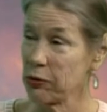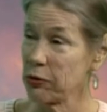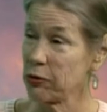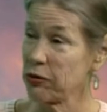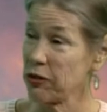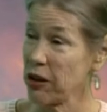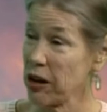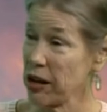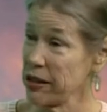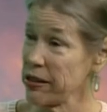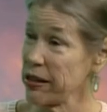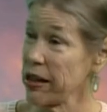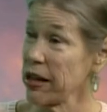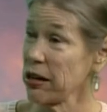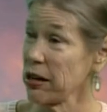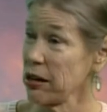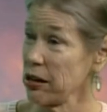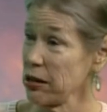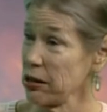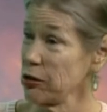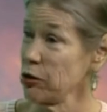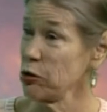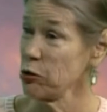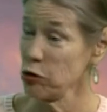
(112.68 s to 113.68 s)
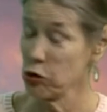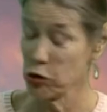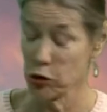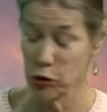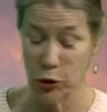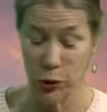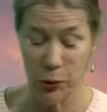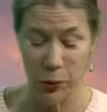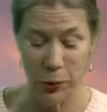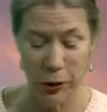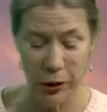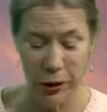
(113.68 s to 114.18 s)
find that on
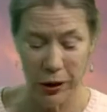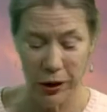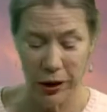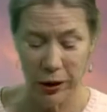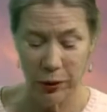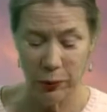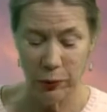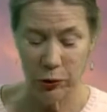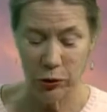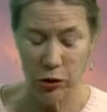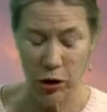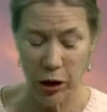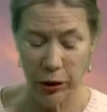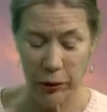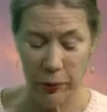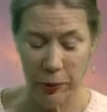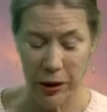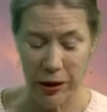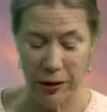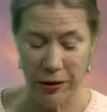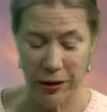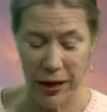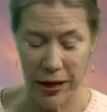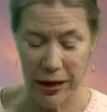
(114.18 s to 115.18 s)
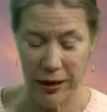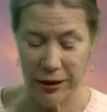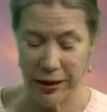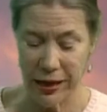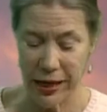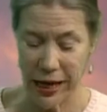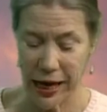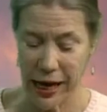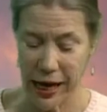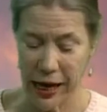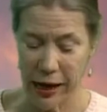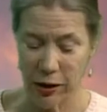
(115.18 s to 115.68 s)
YouTube. We'll talk about that at
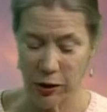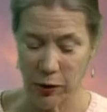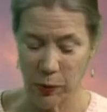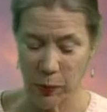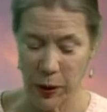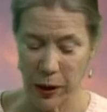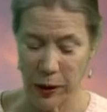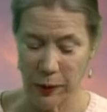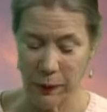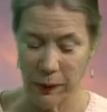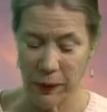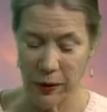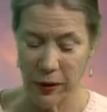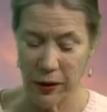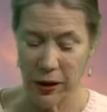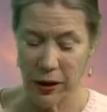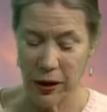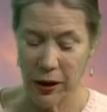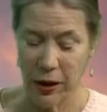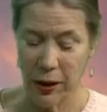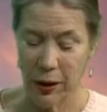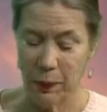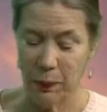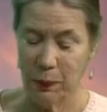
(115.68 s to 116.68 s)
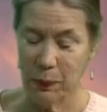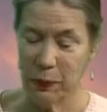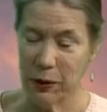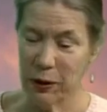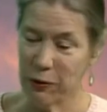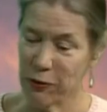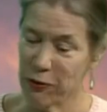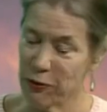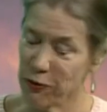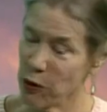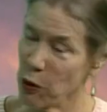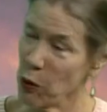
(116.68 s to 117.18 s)
the end. But
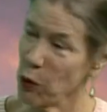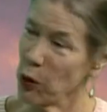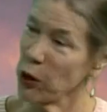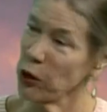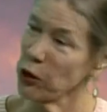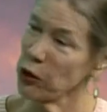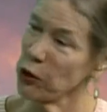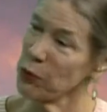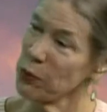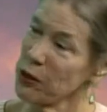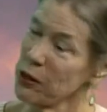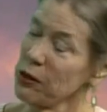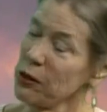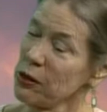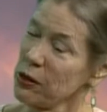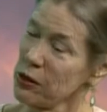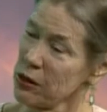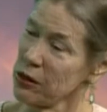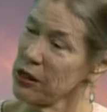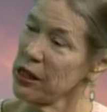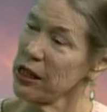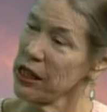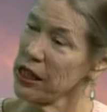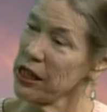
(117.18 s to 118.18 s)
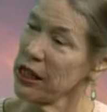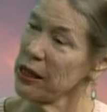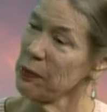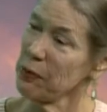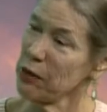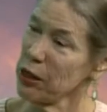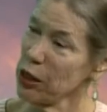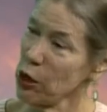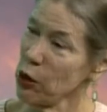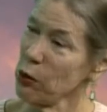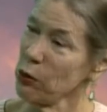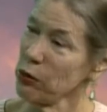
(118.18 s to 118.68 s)
before you became
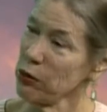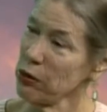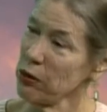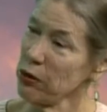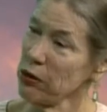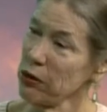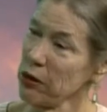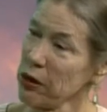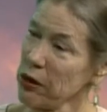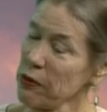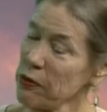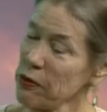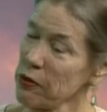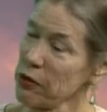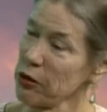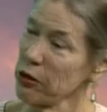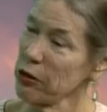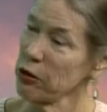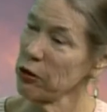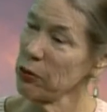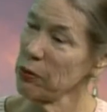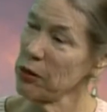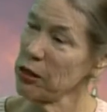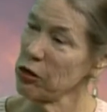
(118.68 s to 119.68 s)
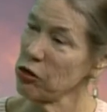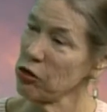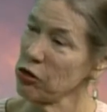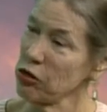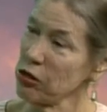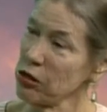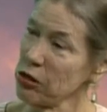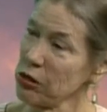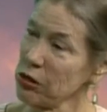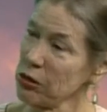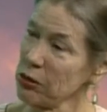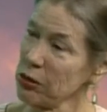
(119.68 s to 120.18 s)
the owner of the
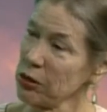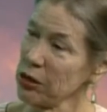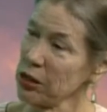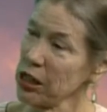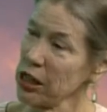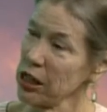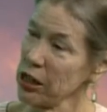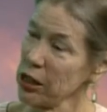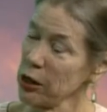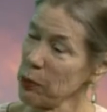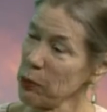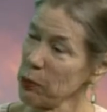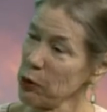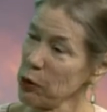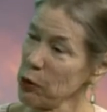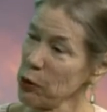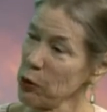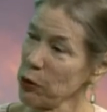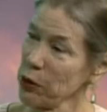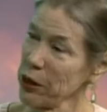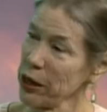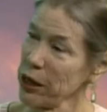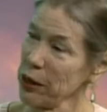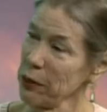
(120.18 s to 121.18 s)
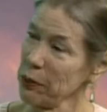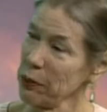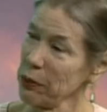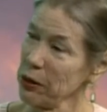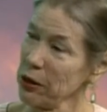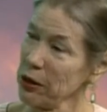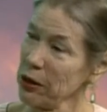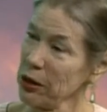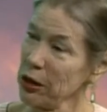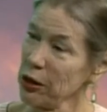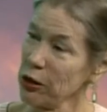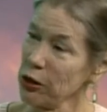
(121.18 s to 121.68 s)
cremation care program,
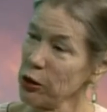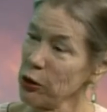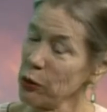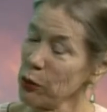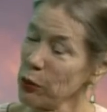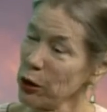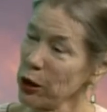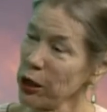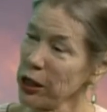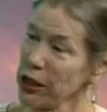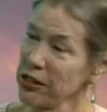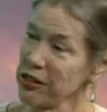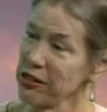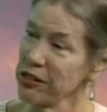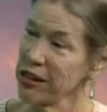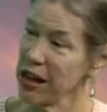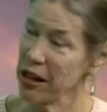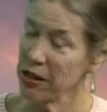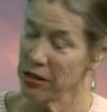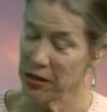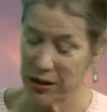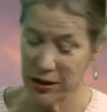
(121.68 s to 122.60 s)
you were a death